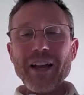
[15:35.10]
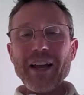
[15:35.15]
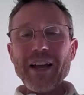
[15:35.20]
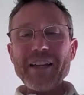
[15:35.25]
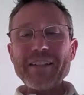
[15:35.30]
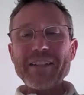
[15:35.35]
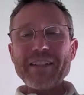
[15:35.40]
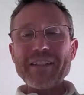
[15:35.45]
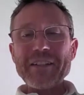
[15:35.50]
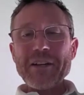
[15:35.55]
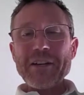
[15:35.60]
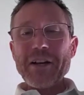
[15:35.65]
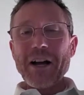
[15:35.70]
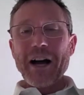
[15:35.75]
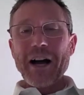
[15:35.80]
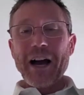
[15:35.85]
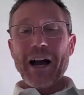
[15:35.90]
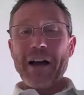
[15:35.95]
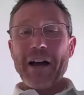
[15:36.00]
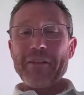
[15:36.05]
And
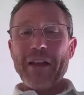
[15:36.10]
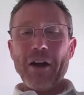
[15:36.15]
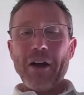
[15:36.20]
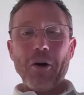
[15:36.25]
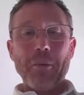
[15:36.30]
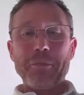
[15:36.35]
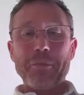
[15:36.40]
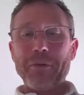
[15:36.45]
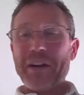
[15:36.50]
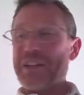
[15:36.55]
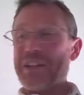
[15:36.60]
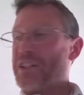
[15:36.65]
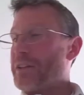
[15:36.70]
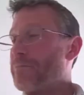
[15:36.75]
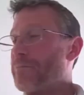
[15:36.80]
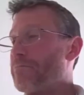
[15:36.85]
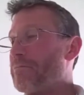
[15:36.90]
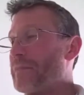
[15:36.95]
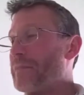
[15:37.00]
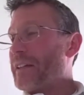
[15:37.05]
that
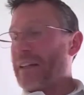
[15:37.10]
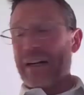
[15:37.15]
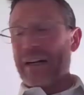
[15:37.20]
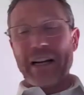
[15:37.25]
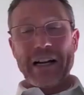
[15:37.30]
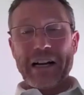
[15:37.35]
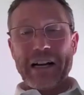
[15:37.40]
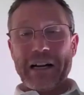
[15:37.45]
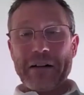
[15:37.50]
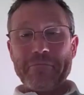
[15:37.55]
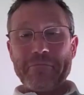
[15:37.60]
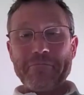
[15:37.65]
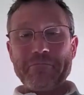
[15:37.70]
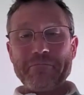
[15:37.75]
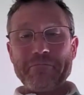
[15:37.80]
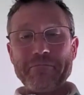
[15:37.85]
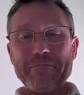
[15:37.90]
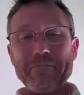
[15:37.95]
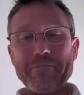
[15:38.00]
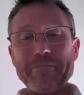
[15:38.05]
operation
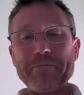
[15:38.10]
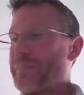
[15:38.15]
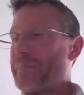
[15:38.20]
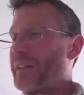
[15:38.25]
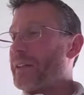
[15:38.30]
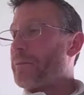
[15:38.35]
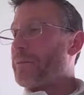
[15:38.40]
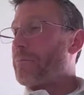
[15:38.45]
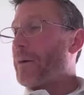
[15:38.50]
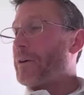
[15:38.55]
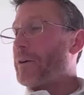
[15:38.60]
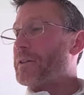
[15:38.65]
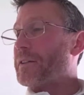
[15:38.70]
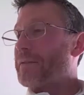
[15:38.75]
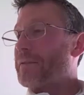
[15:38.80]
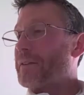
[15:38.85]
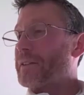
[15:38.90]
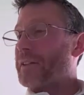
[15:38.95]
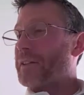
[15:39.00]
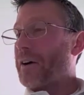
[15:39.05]

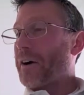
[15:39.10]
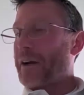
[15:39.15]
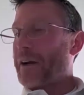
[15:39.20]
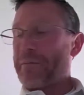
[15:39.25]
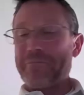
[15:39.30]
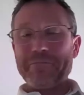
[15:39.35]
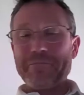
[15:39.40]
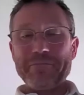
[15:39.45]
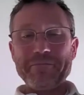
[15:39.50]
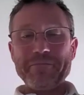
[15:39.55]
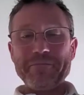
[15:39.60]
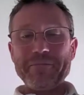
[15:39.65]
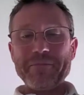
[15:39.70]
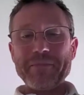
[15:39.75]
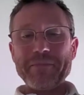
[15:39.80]
most of the time